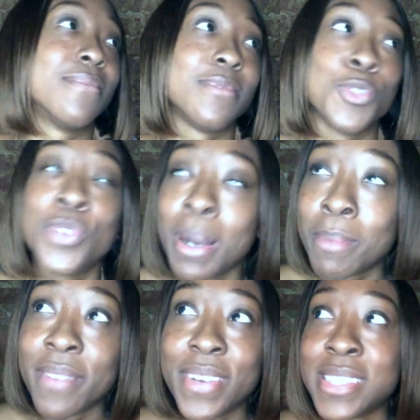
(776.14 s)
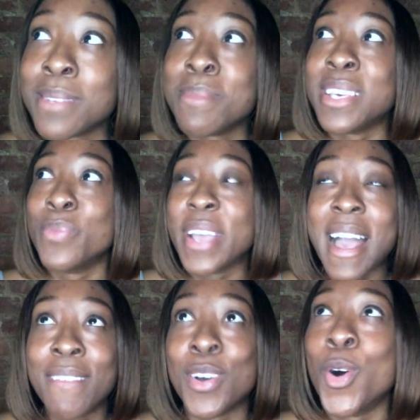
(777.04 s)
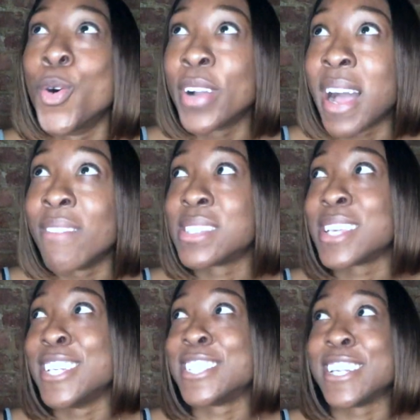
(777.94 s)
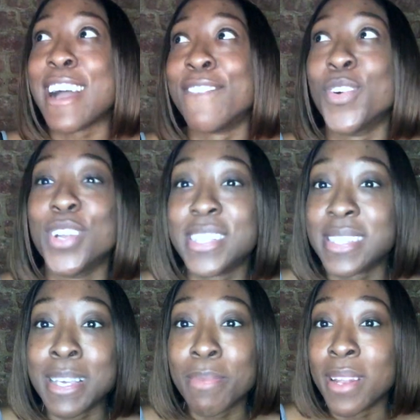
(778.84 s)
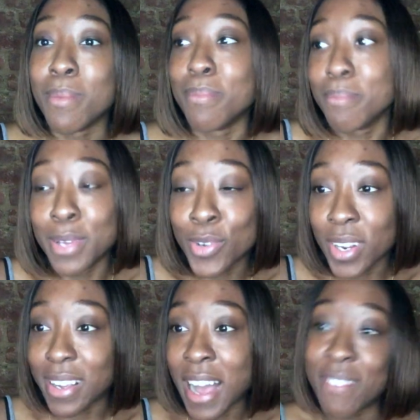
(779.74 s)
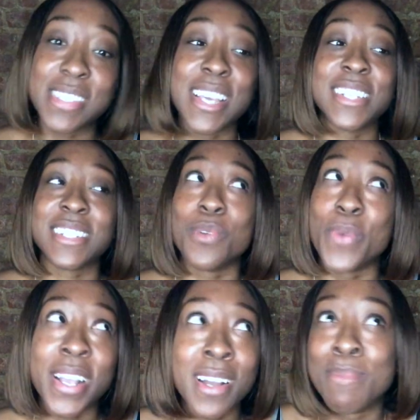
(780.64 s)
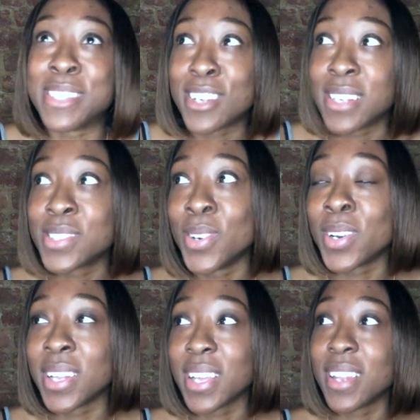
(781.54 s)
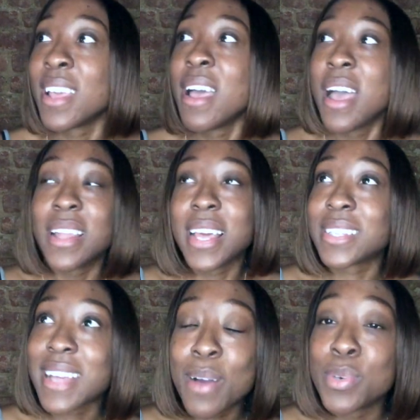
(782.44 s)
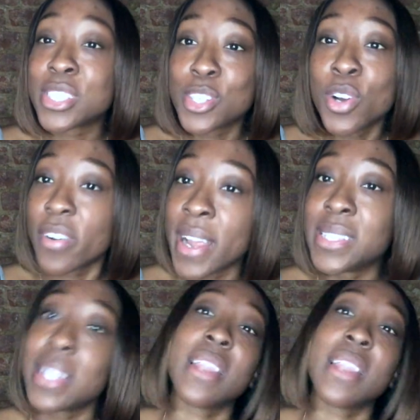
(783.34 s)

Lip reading: You come to visit me, we having a whole conversation. I fall asleep in the middle of the conversation, wake up and start talking again. Like, that was so crazy.